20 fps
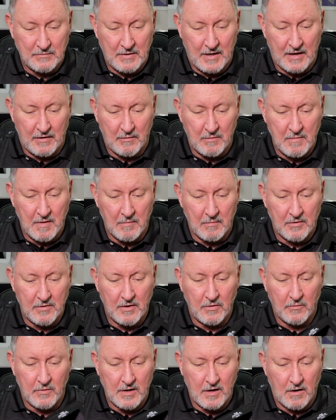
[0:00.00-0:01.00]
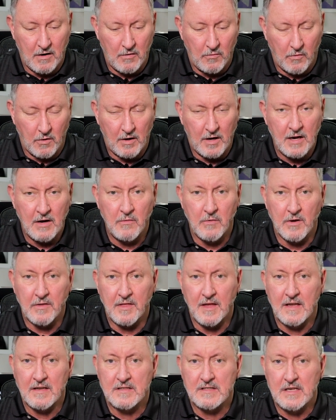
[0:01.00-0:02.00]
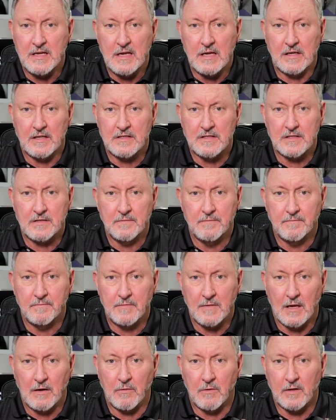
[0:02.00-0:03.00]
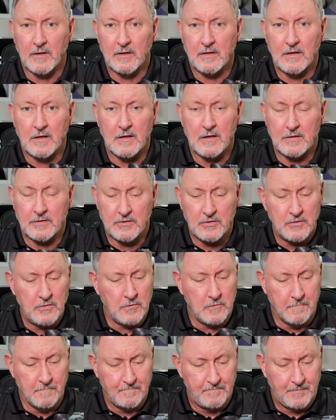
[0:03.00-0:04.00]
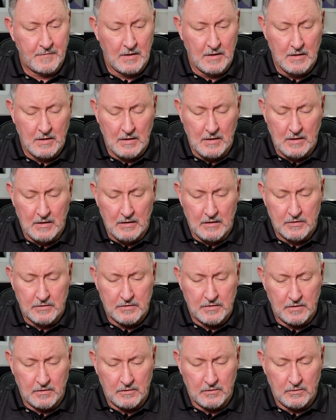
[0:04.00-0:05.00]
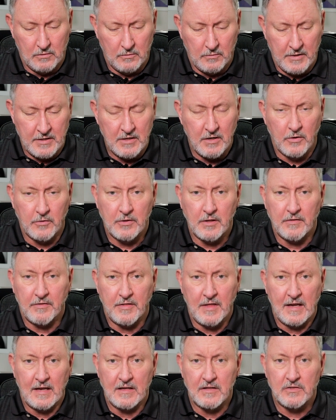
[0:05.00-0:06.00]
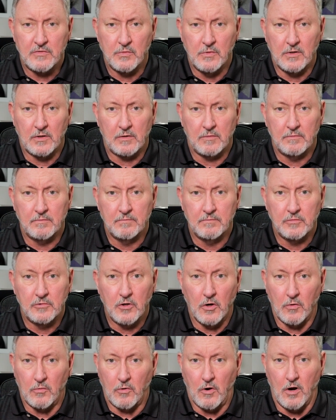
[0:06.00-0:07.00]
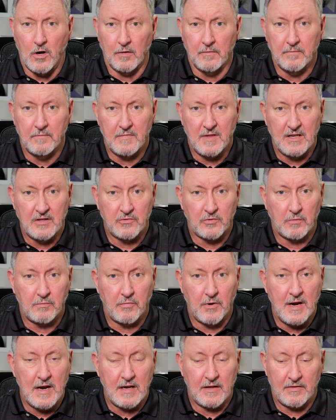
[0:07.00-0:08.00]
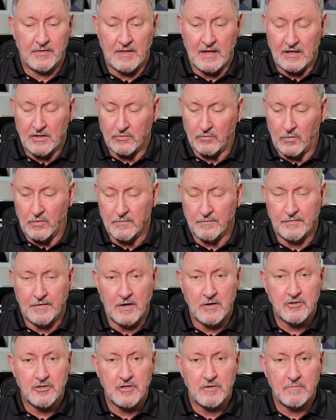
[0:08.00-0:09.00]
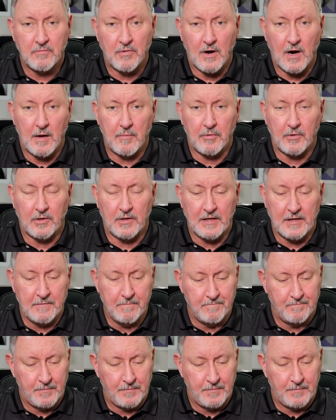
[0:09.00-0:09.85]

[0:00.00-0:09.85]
we got to remember that we are working with antiques. They really are too. So we know that things will go wrong. Things will break, things won't function properly.